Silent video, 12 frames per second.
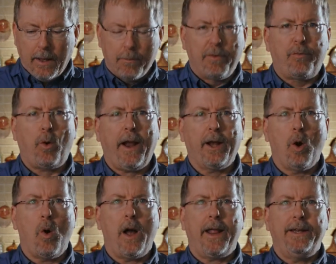before I
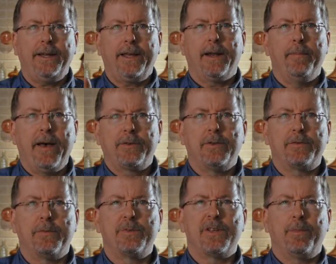go on, I did get a message
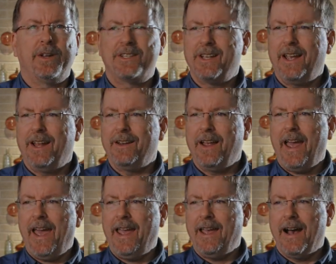from somebody saying,
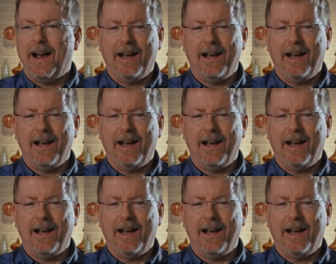hey,